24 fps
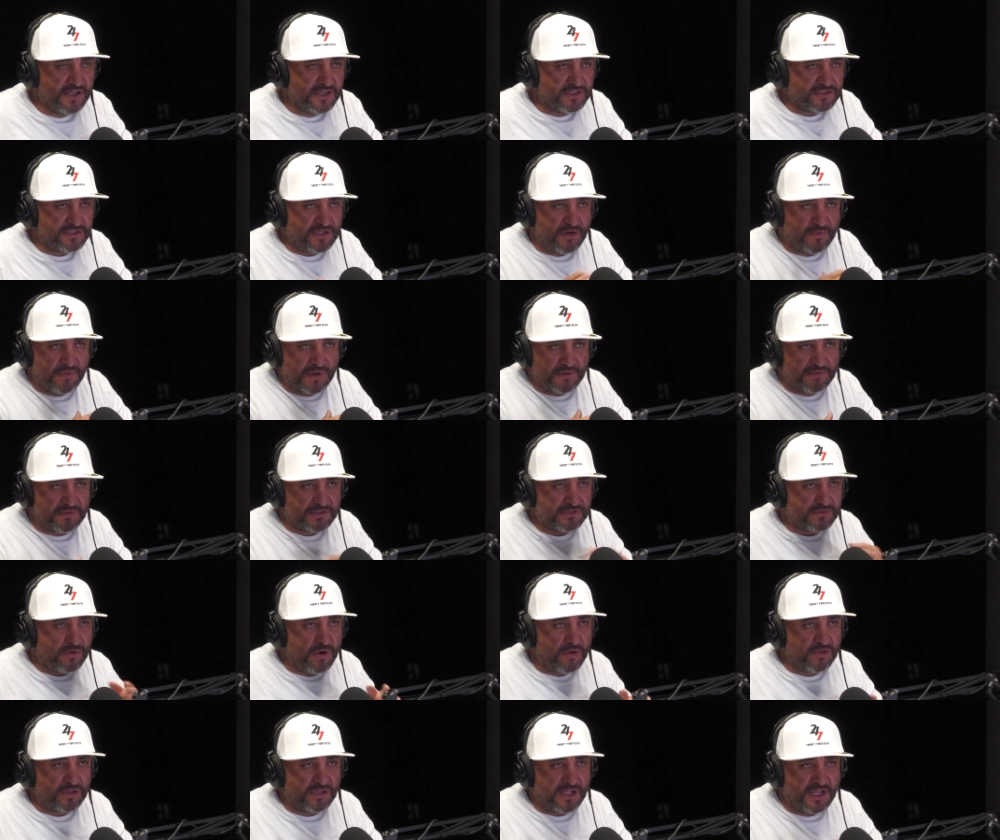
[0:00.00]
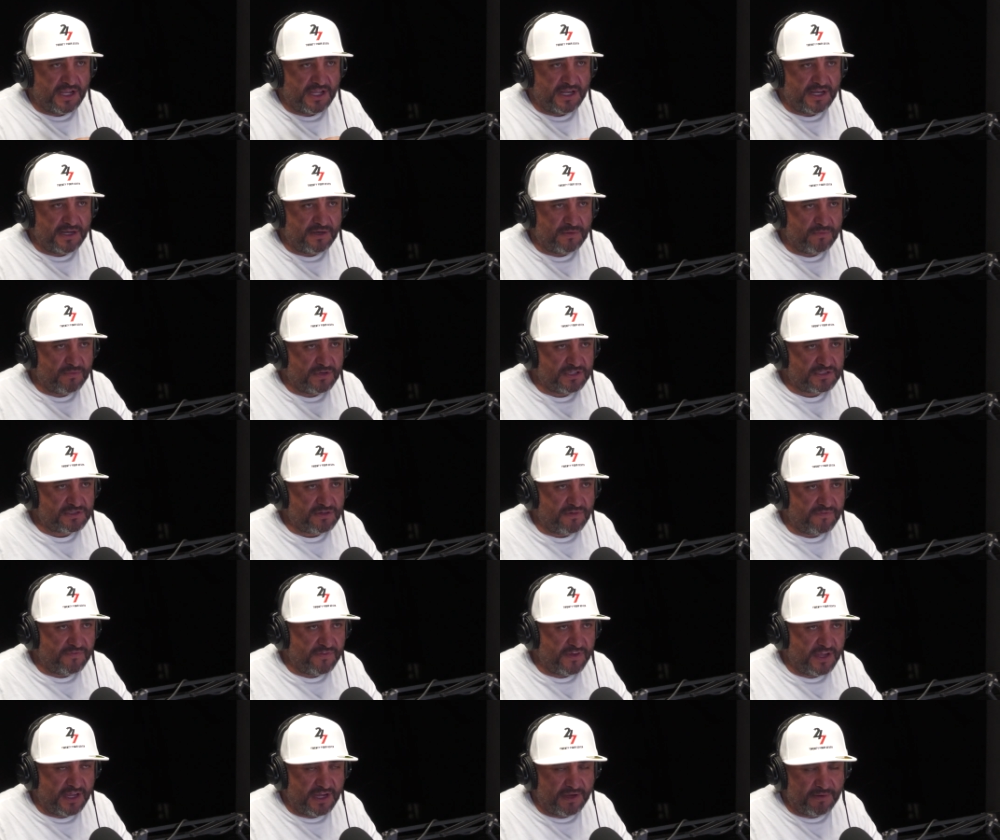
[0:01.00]
So we were rotating with
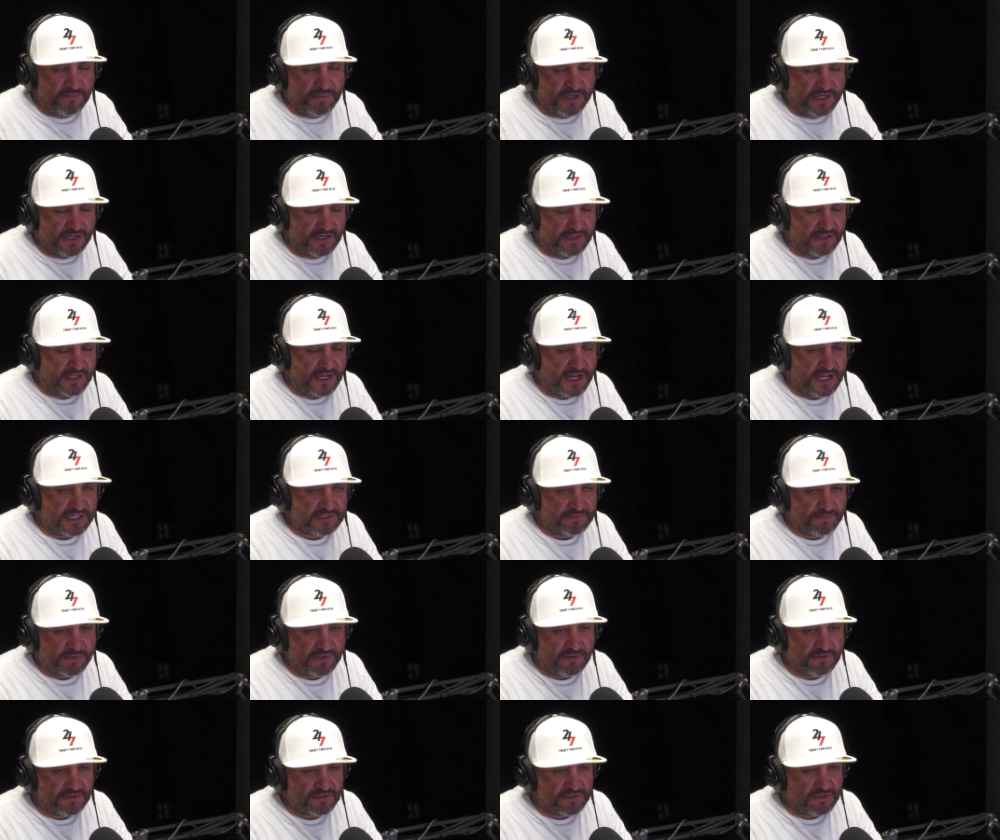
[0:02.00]
Sophia being in the hospital.